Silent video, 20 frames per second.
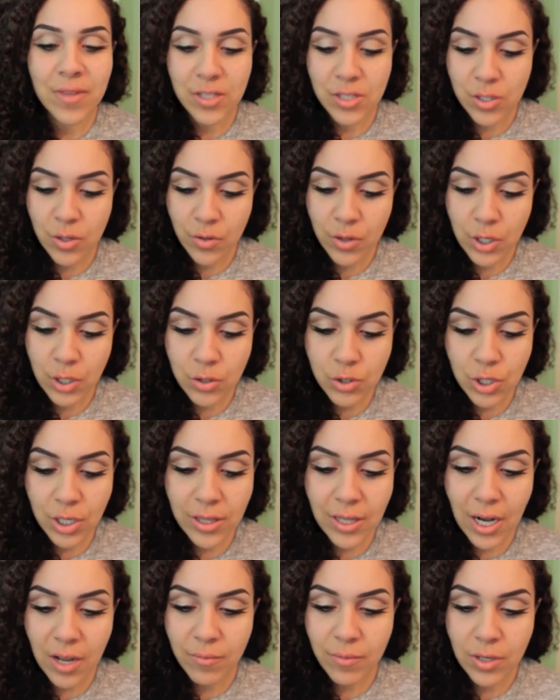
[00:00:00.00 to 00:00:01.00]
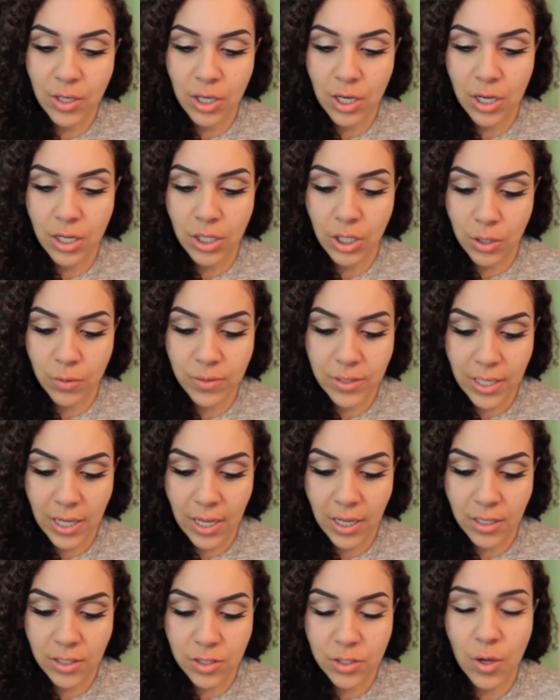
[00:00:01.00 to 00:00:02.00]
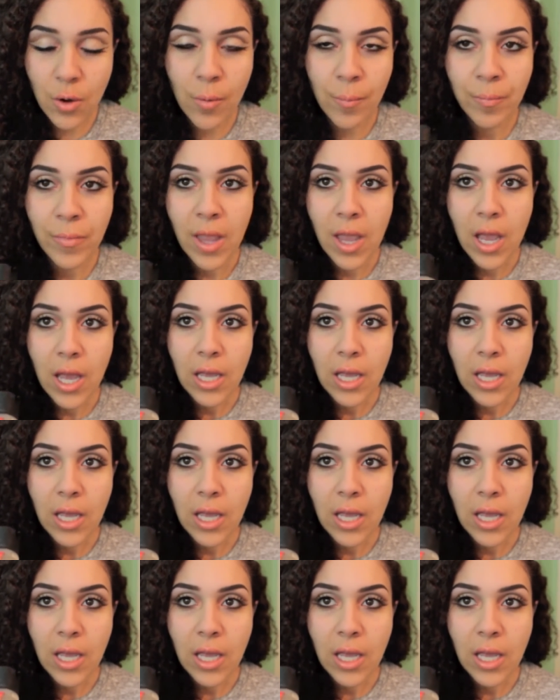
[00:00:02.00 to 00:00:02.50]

So the new trick that I've been using, so